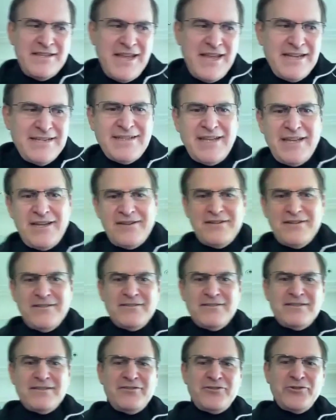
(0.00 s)
the
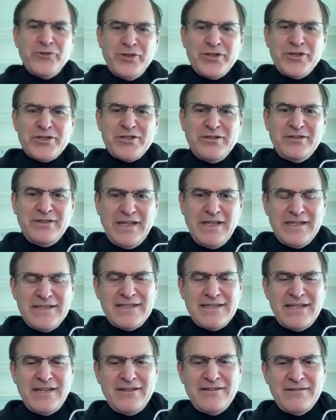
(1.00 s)
naysayers, the traditional
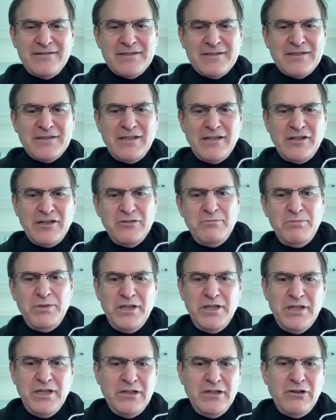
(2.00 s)
naysayers. It could
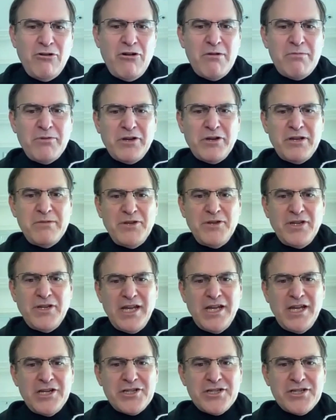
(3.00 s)
be corporate
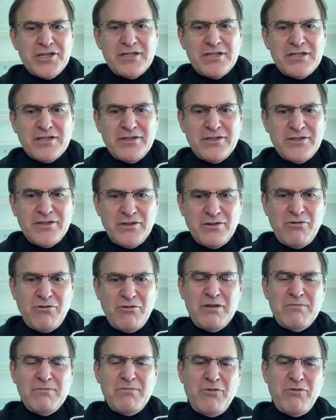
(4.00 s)
communications because they're
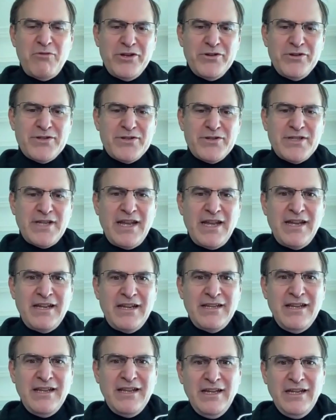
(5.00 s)
worried about what you're
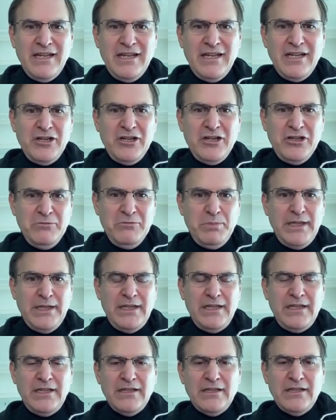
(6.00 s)
saying. It could
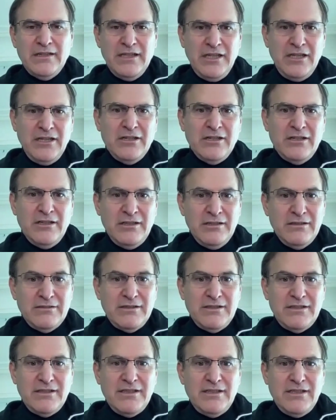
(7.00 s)
be legal.
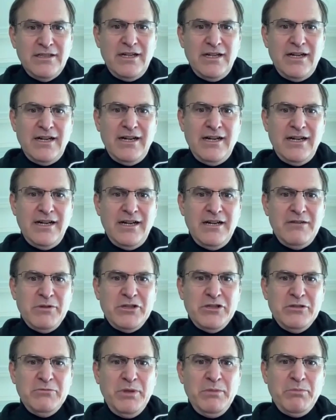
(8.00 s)
It
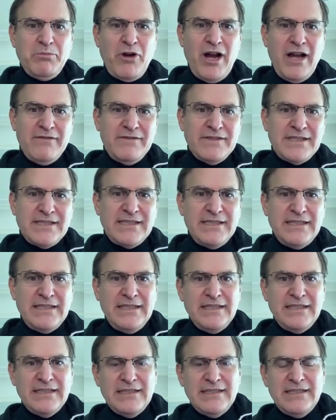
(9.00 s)
could be
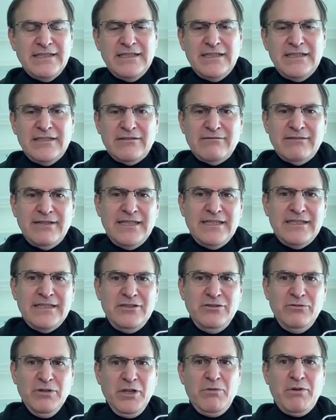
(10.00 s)
privacy, right?
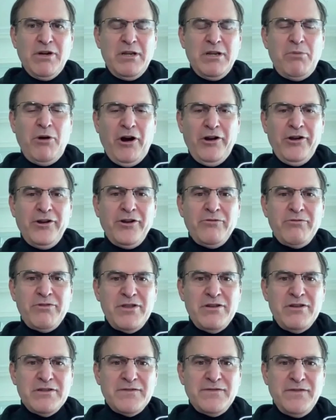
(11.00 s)
You really want to partner with
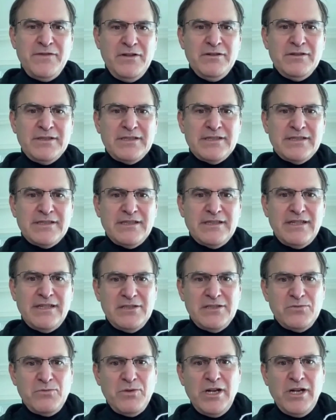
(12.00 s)
those folks
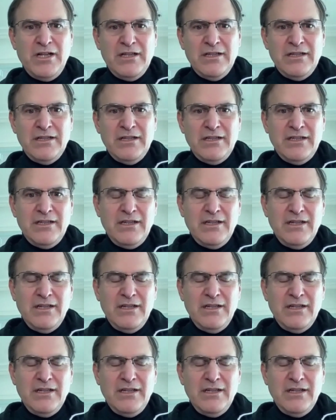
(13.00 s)
as well.